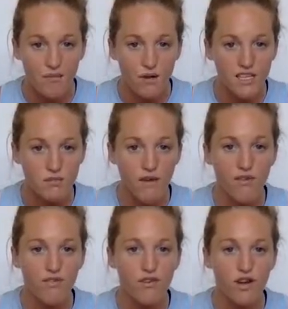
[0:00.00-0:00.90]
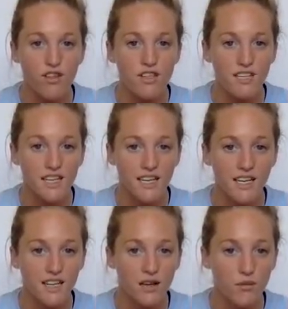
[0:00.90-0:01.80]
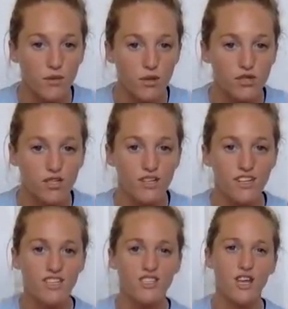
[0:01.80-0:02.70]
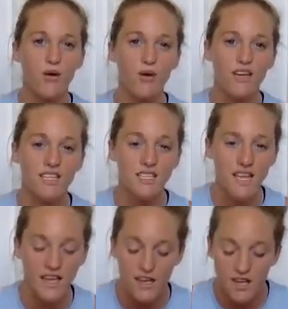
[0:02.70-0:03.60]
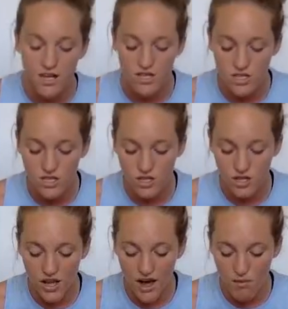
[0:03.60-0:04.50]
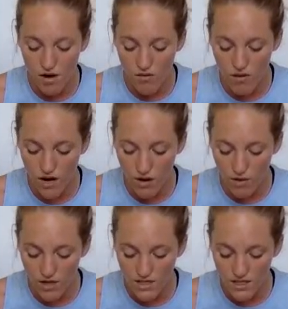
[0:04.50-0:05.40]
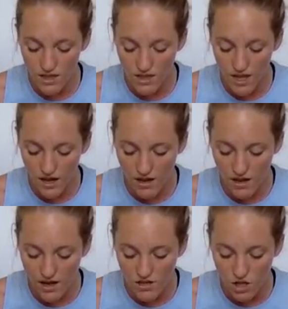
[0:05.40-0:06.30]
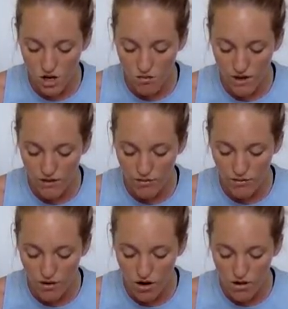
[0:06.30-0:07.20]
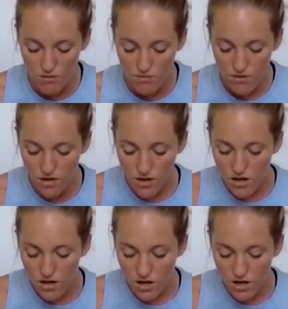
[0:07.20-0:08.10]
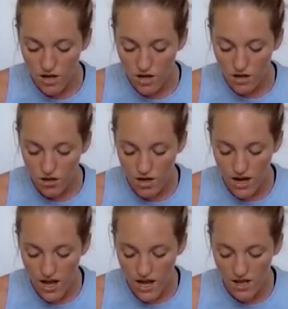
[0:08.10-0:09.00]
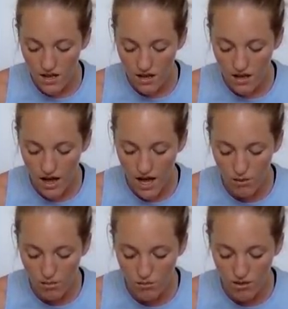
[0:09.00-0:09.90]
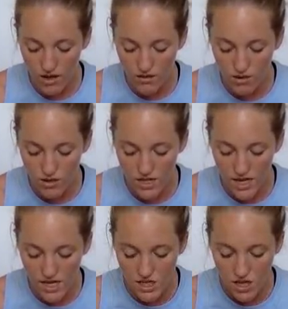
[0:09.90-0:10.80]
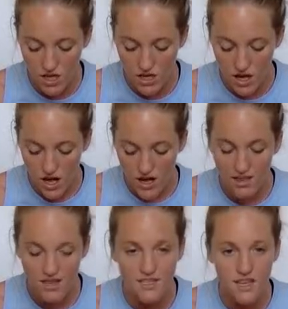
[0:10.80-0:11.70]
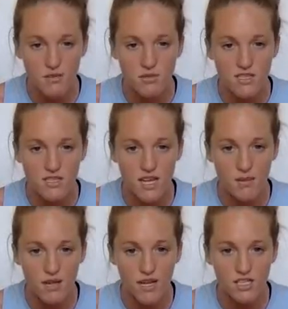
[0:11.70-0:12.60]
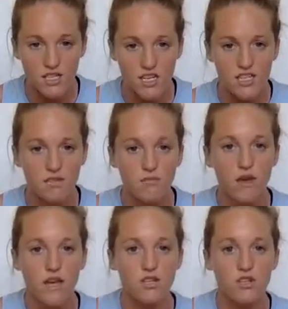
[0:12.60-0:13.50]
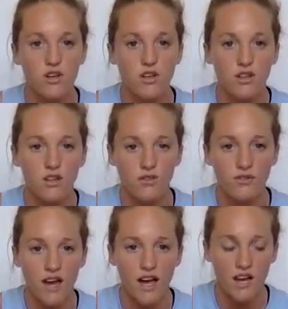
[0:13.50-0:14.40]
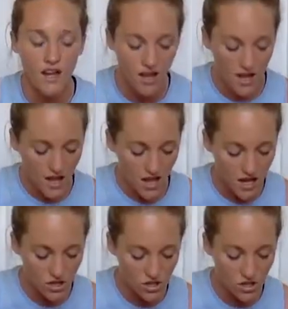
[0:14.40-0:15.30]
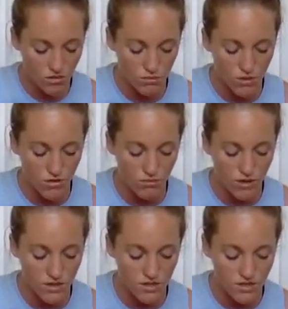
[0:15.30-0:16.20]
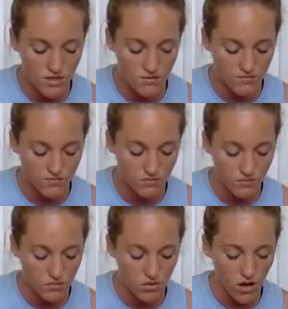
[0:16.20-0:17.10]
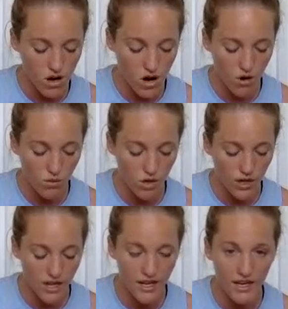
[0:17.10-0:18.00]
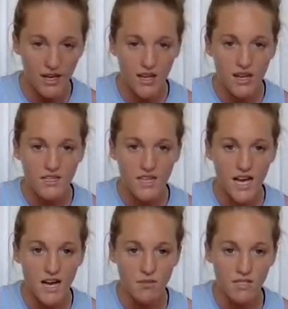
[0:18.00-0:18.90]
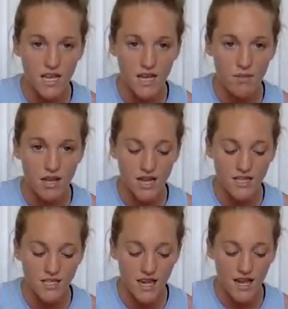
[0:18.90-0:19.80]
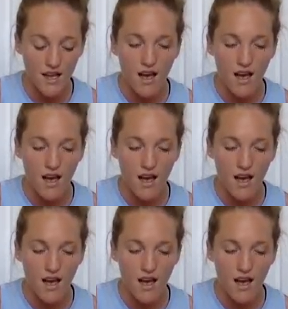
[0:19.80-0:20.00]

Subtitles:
but it's my foot that's leading that motion. And it's so easy to do that, but I really want you to think it's coming from your knee, helping with that rotation. And this helps to stabilize your knee to make sure that those finer inch movements are working to help stabilize it.